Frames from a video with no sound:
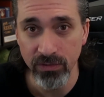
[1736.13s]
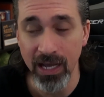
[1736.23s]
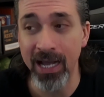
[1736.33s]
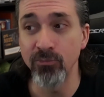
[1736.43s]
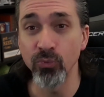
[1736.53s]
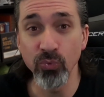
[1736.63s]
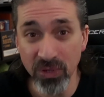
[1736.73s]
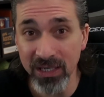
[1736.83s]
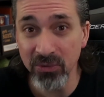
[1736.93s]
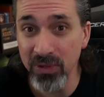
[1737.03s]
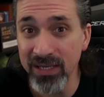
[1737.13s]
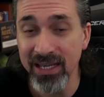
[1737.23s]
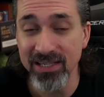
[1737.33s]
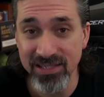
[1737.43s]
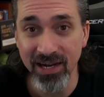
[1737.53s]
I'm really, really
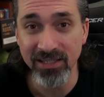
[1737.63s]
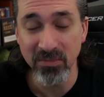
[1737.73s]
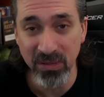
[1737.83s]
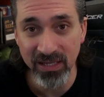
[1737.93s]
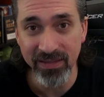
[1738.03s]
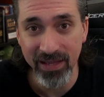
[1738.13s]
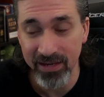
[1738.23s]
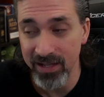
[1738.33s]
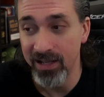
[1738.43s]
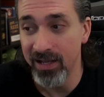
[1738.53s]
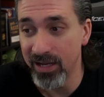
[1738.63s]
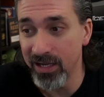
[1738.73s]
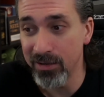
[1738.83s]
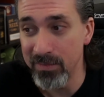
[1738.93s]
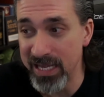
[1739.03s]
excited to play that.
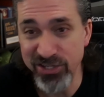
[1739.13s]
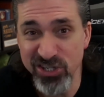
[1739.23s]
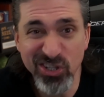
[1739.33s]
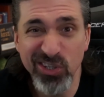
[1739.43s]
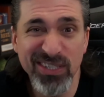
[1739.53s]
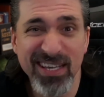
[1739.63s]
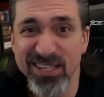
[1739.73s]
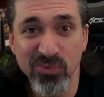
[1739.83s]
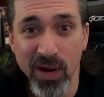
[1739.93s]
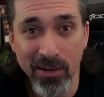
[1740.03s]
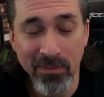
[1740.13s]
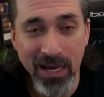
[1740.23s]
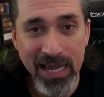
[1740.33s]
It just looks like it's right up my